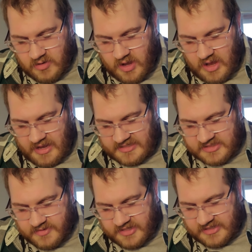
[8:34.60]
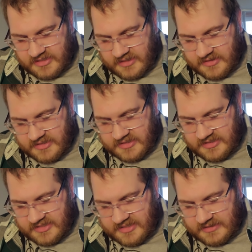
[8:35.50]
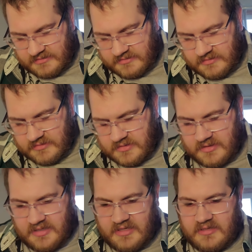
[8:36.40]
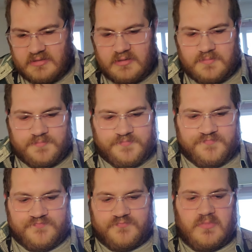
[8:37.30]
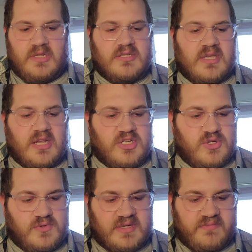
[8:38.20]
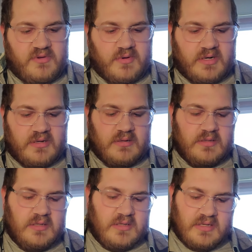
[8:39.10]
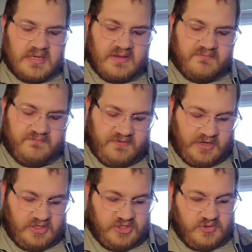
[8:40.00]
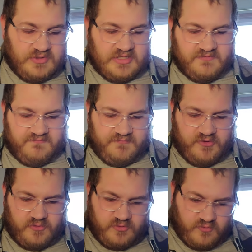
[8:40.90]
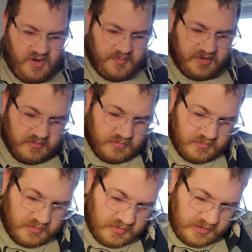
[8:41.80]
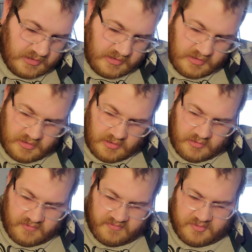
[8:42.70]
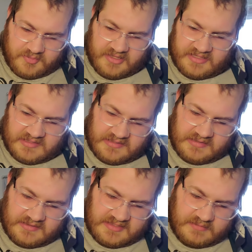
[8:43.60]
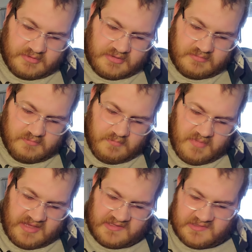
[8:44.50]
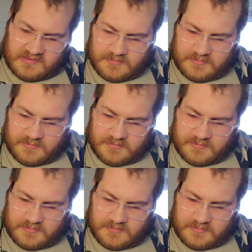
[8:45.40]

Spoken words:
awesome idea how they did that, and just got juice everywhere. Got fucking juice just dripping all over the place because I'm a mess.